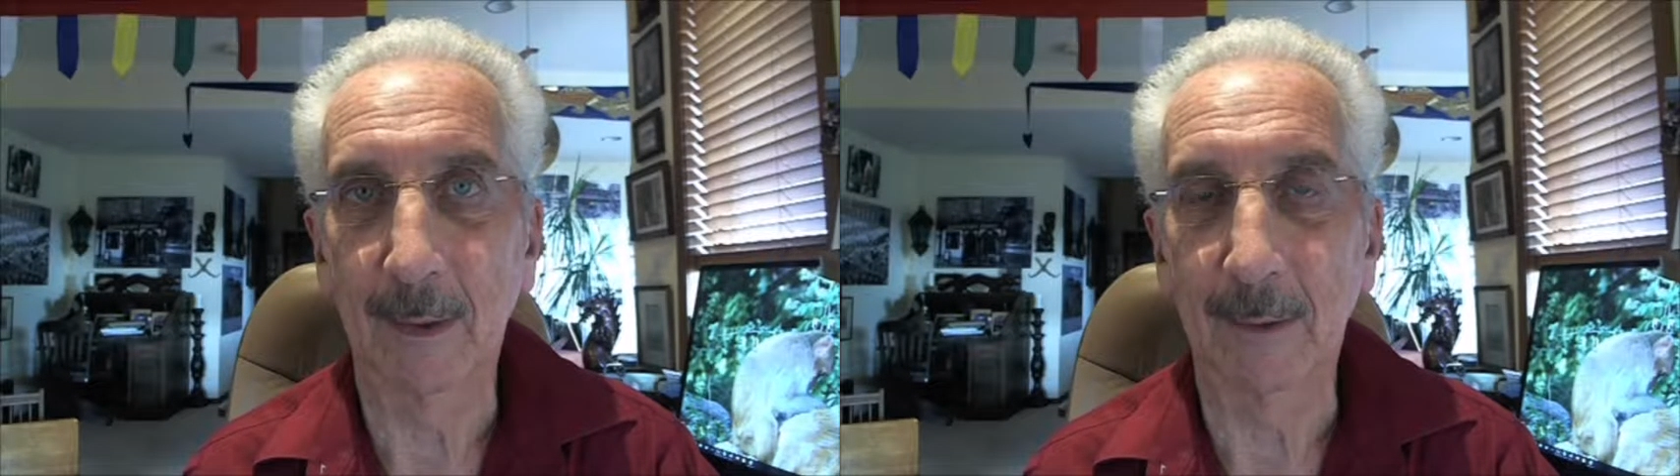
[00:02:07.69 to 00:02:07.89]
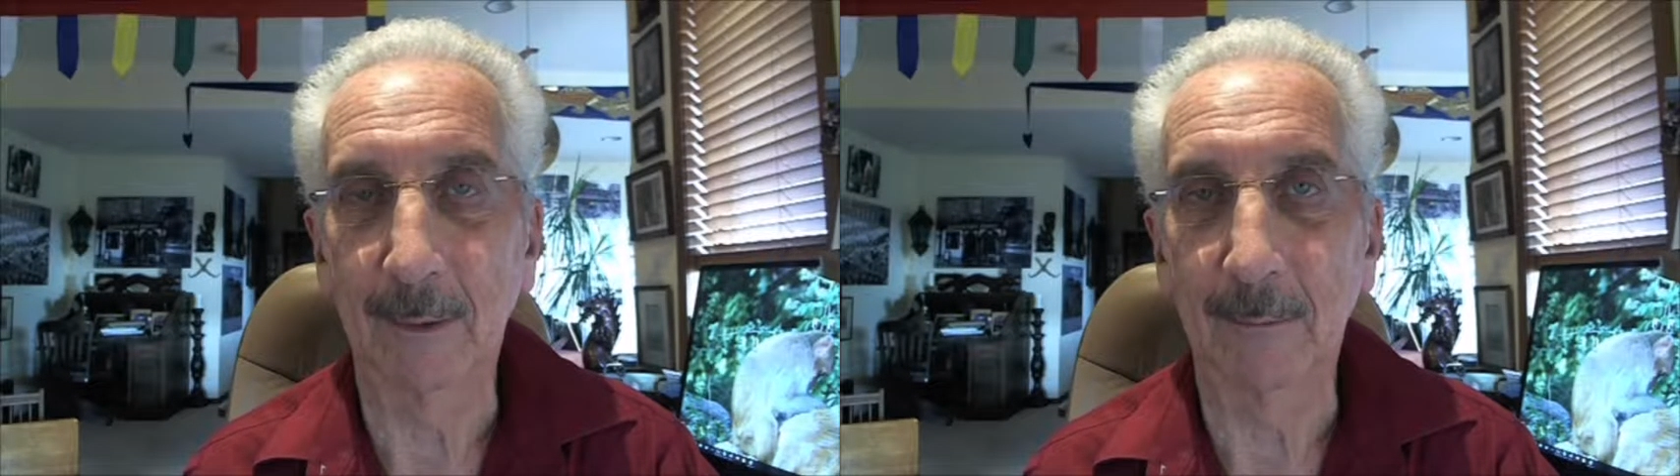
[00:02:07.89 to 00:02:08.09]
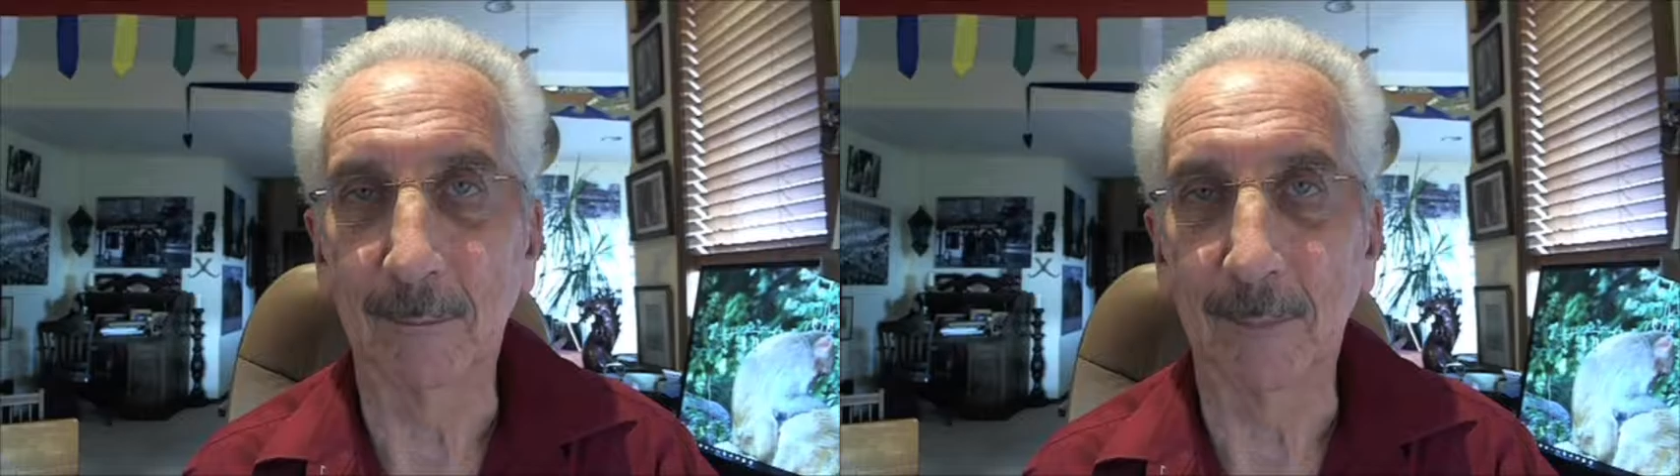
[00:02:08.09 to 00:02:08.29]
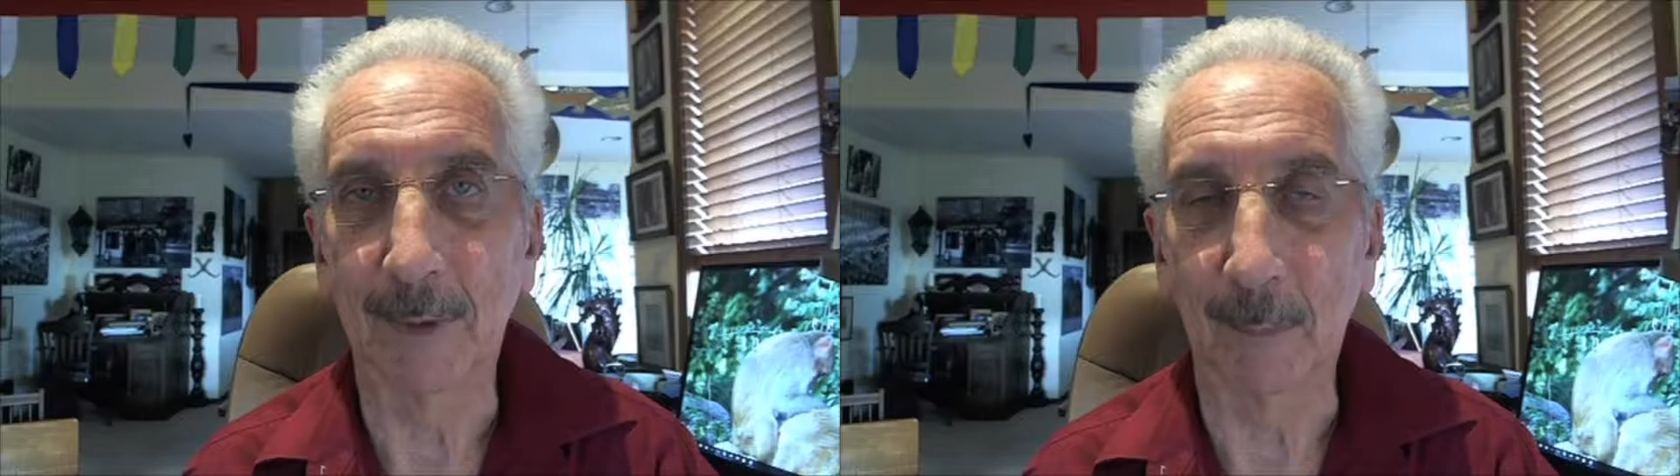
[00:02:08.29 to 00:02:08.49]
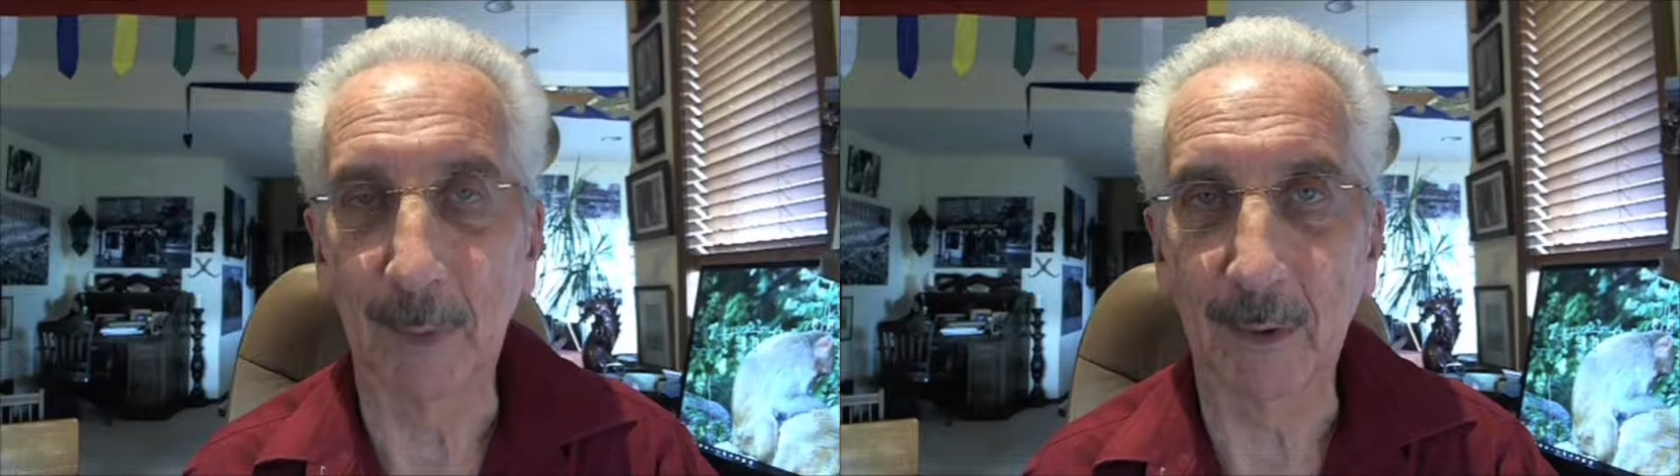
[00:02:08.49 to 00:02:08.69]
Uh,
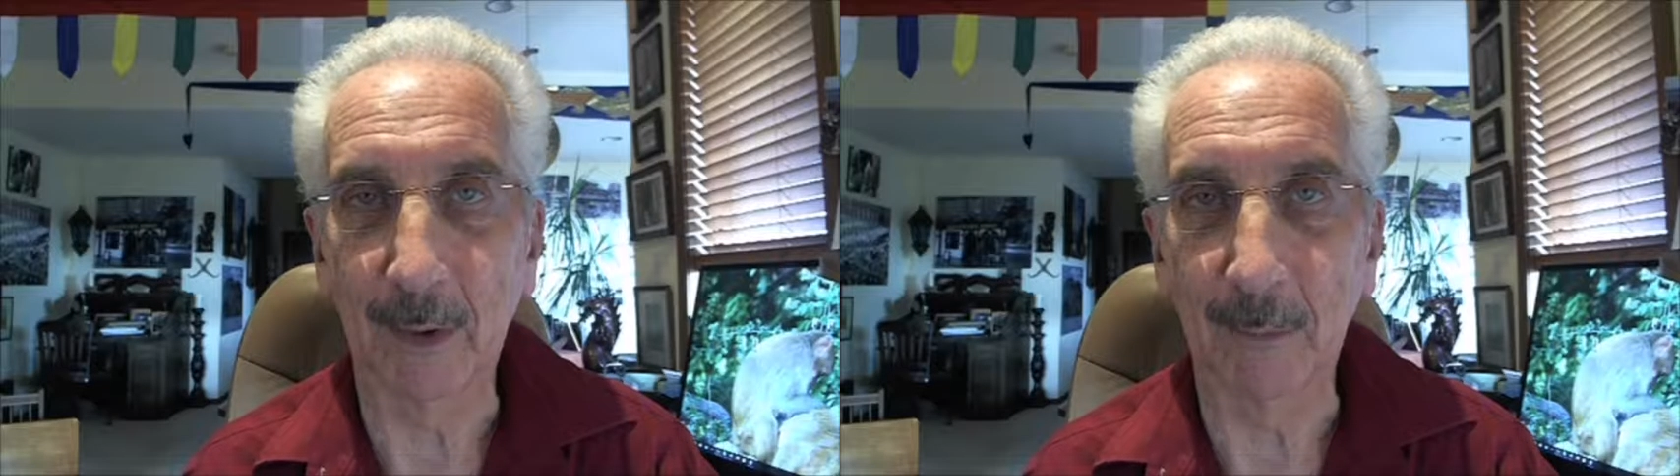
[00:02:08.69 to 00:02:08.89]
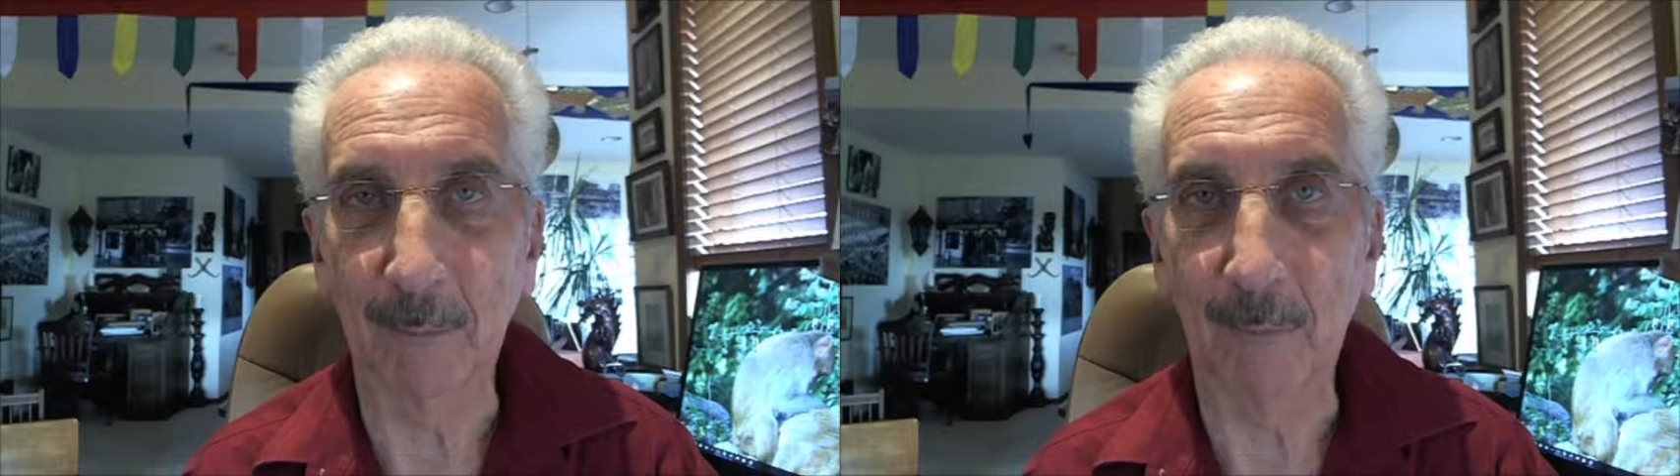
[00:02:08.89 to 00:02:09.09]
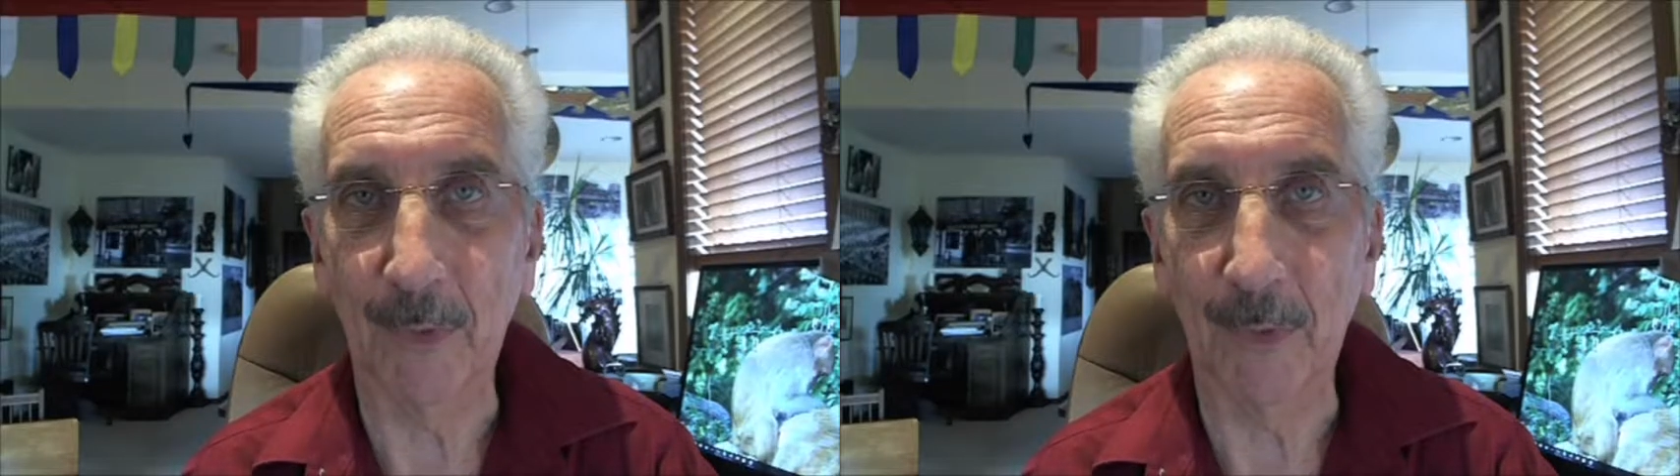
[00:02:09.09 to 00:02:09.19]
in the meantime,